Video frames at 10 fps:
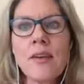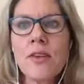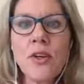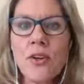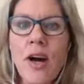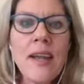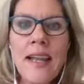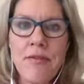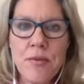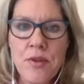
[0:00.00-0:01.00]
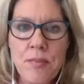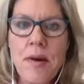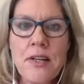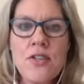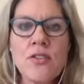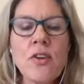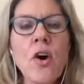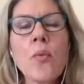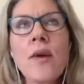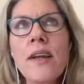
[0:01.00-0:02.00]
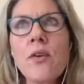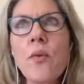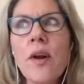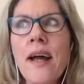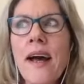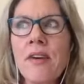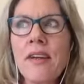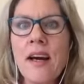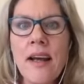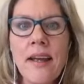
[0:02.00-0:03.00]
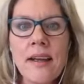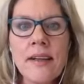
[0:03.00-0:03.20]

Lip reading: You're not left with much. So we didn't want to have a diet.